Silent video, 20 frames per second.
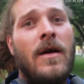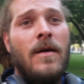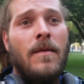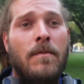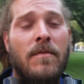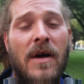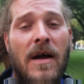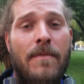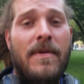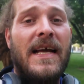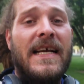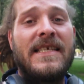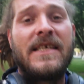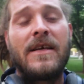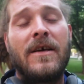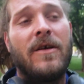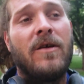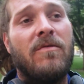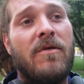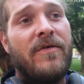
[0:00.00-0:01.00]
but
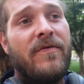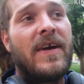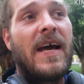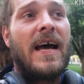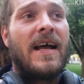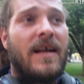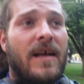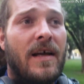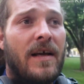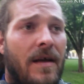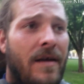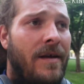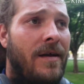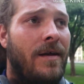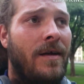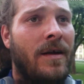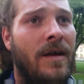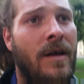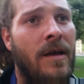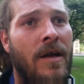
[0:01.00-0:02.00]
basically we've got to
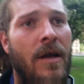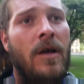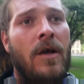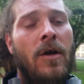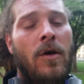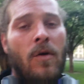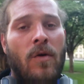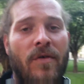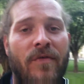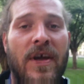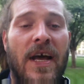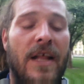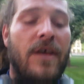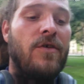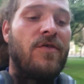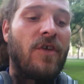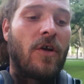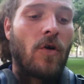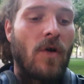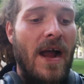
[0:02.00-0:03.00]
use
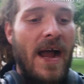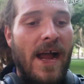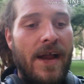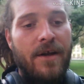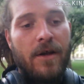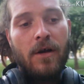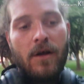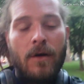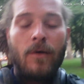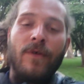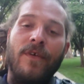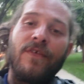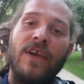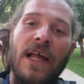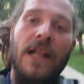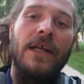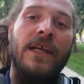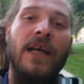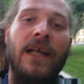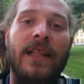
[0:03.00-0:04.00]
a grinder, we've got
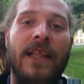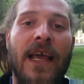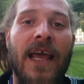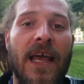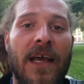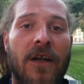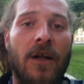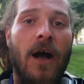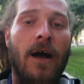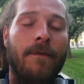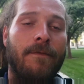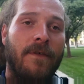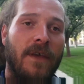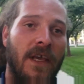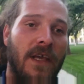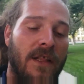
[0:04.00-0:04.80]
to cut the head off it,